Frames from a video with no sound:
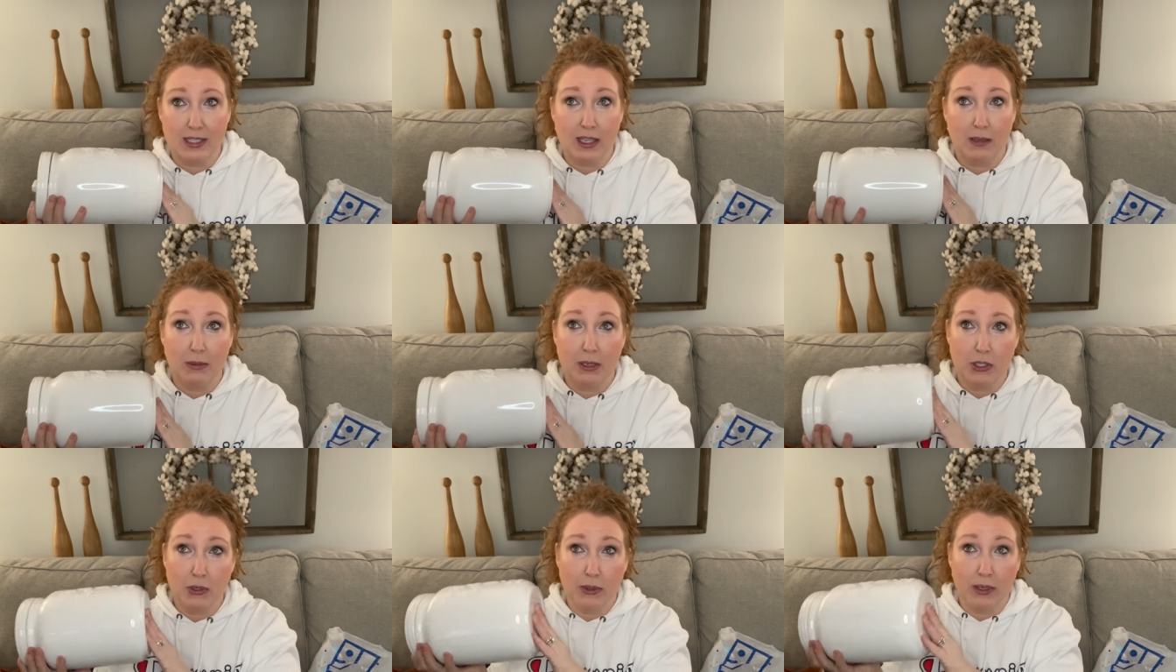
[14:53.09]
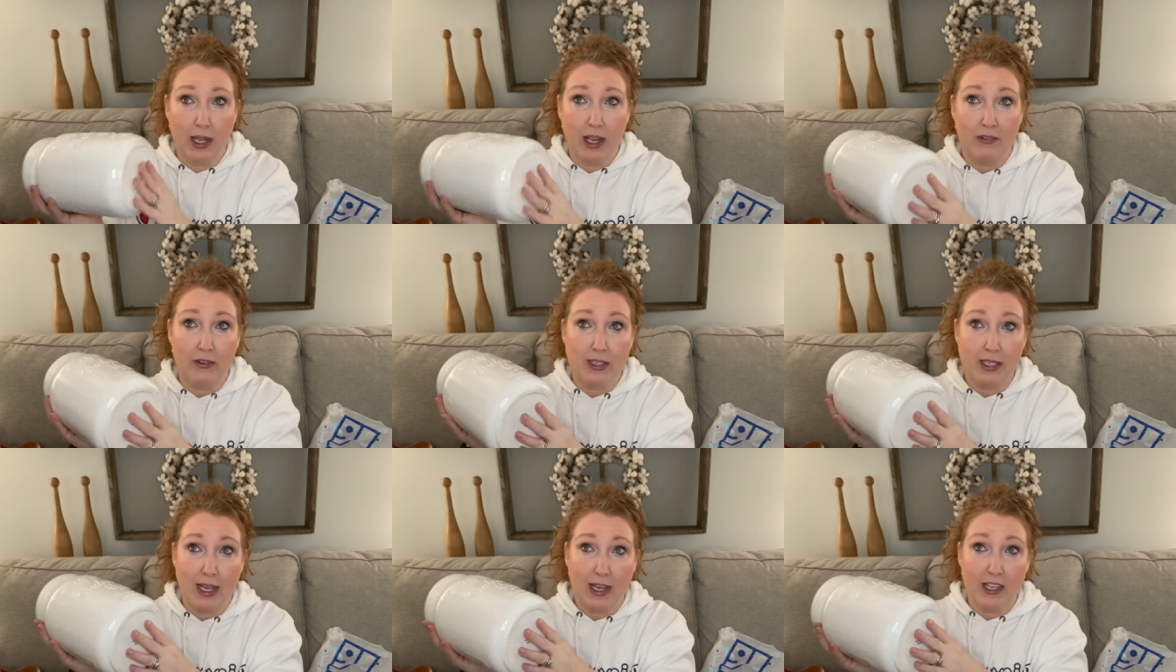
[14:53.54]
Let me do an
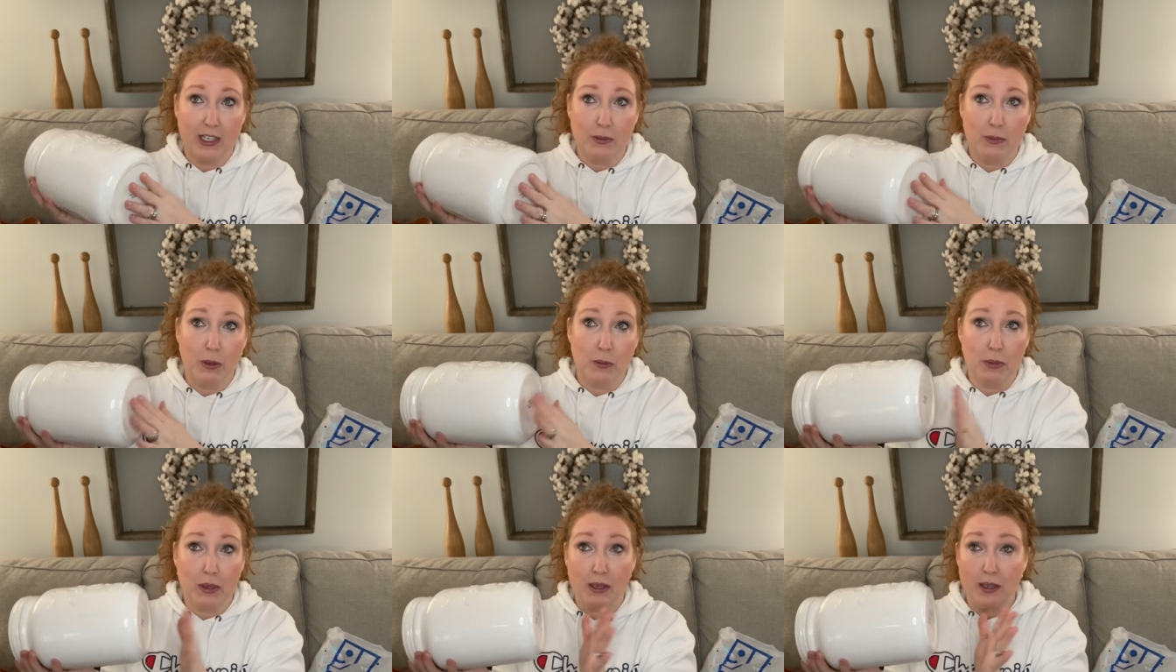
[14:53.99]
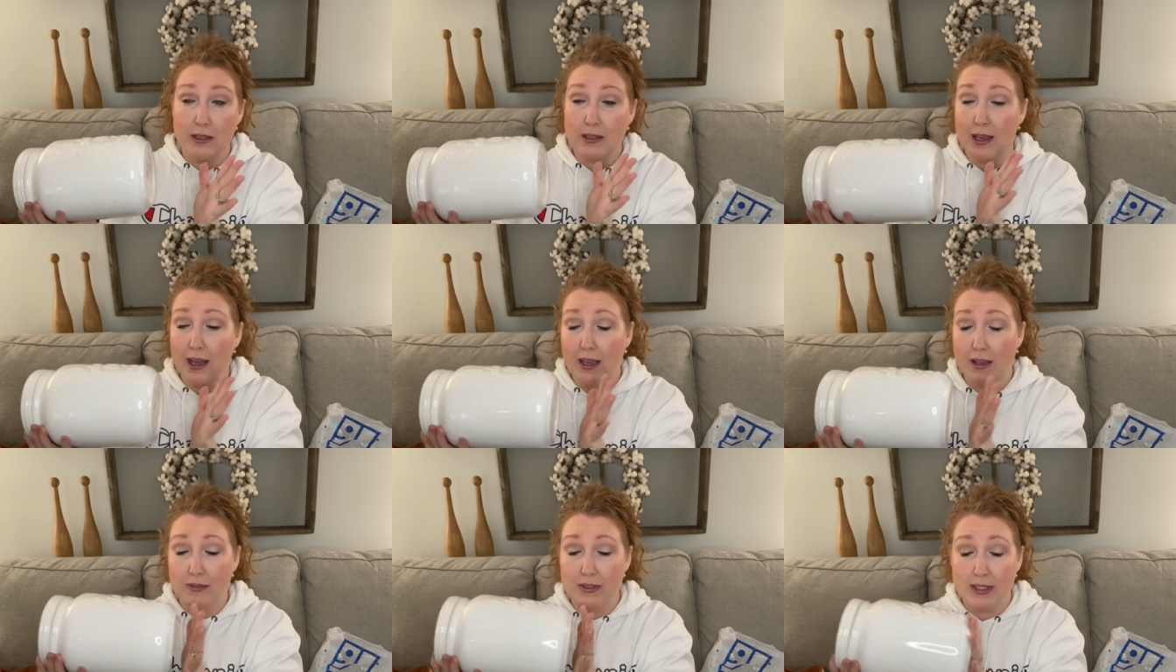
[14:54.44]
advertisement because
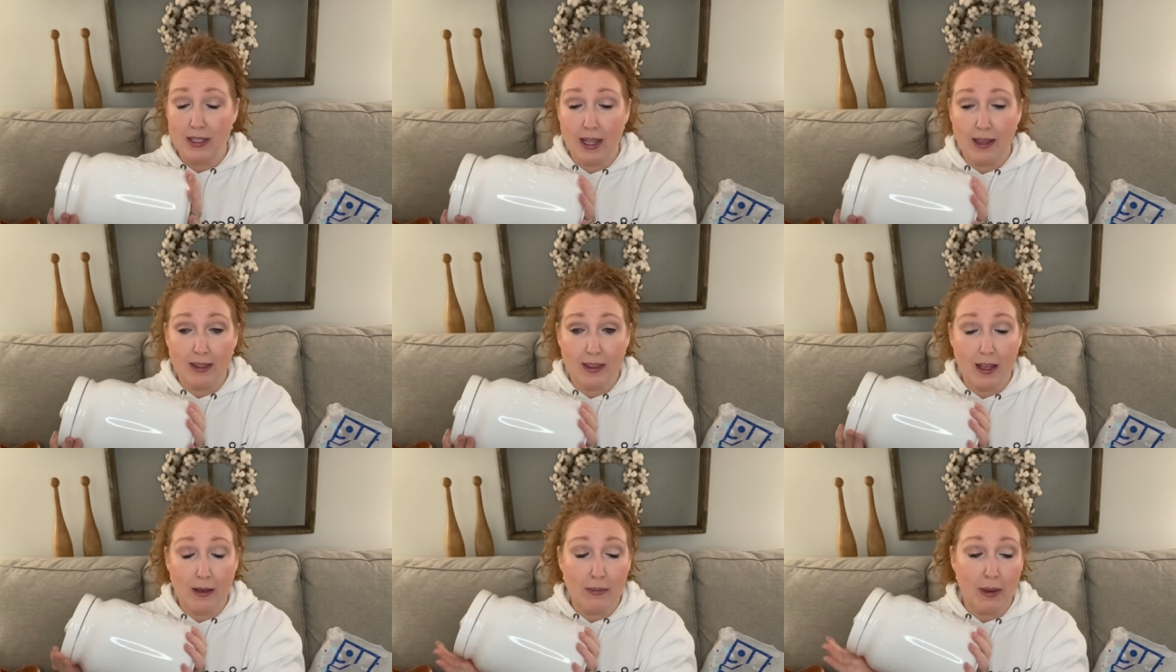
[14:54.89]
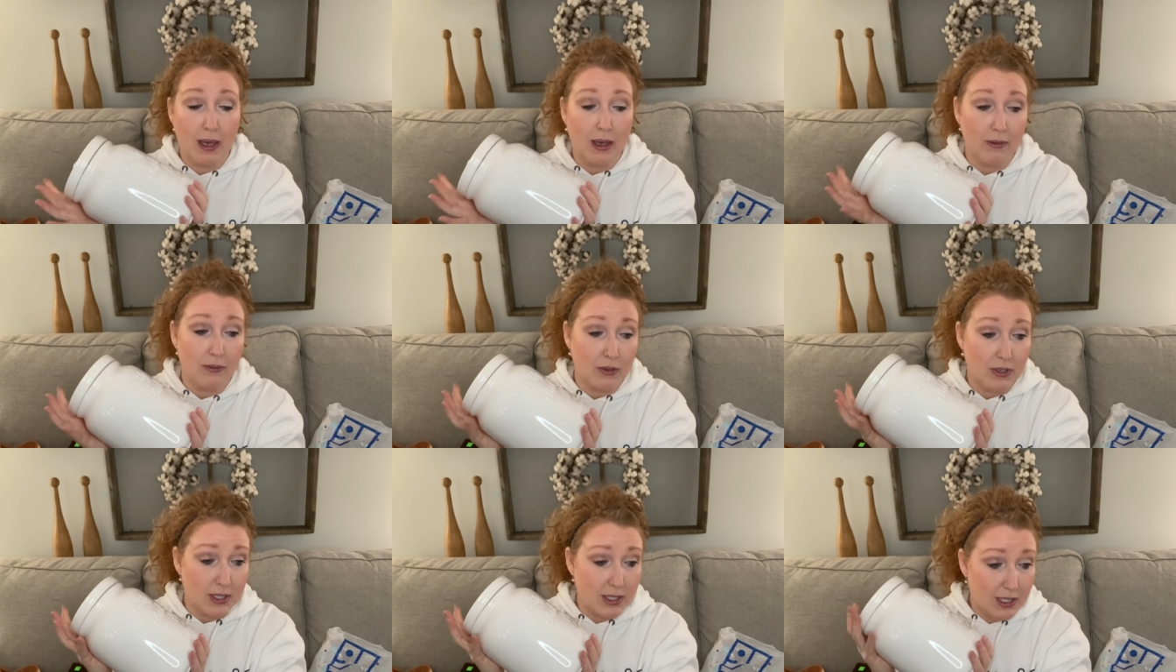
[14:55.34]
I have sent them. I
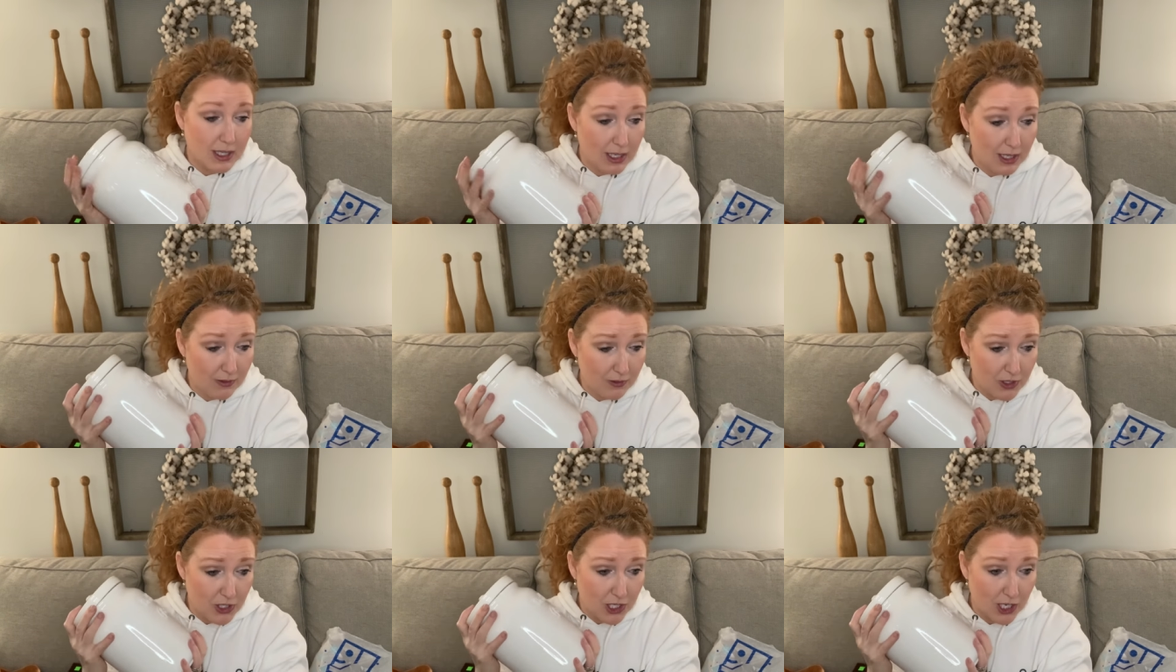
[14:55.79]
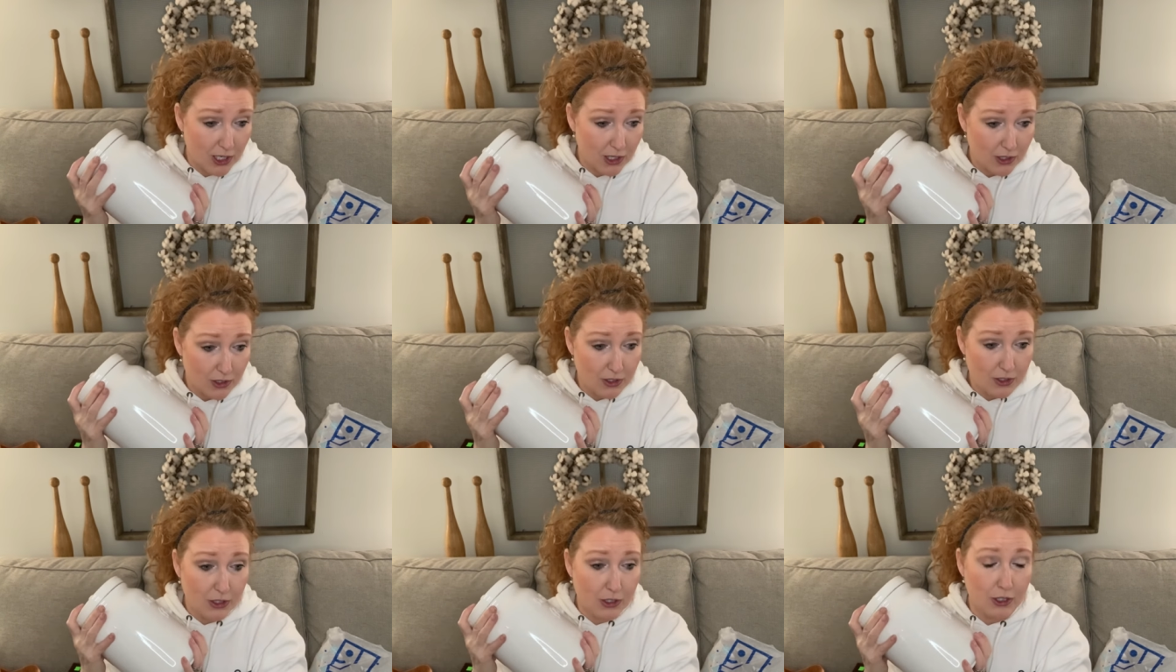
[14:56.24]
have received
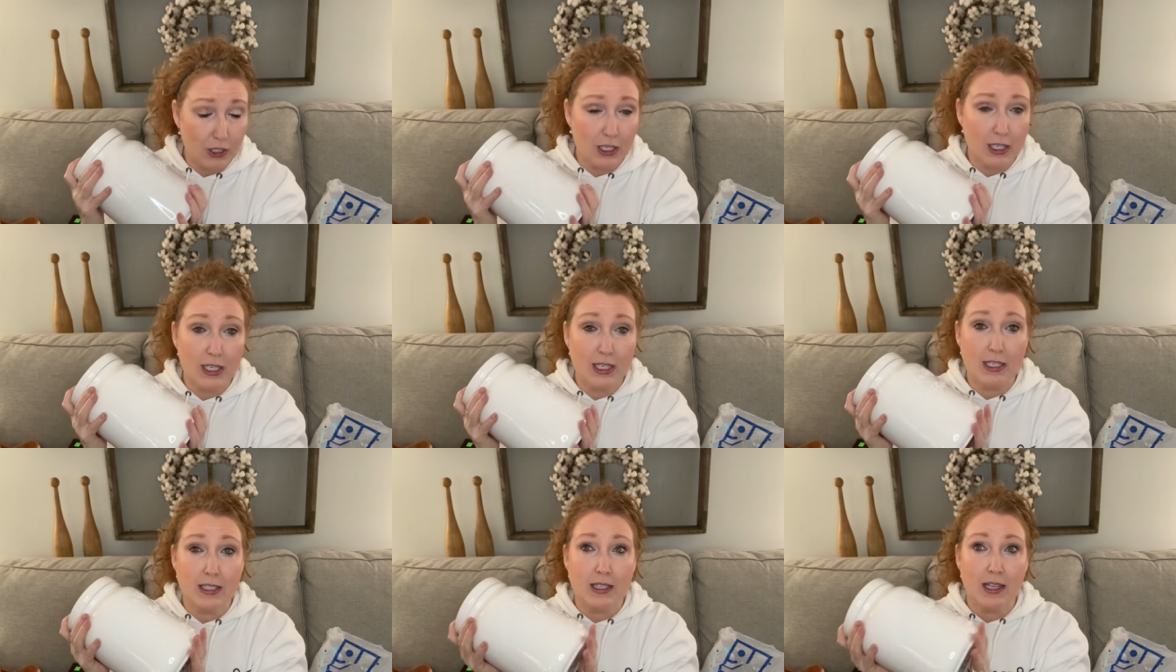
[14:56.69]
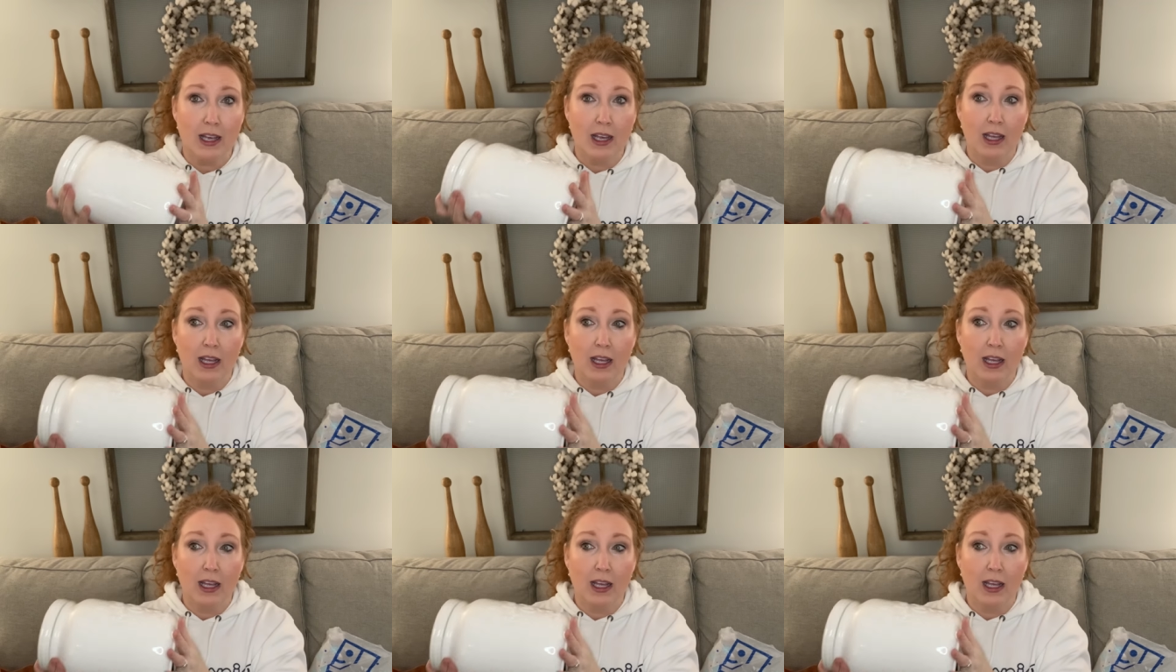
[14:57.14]
Cheryl's Cookies.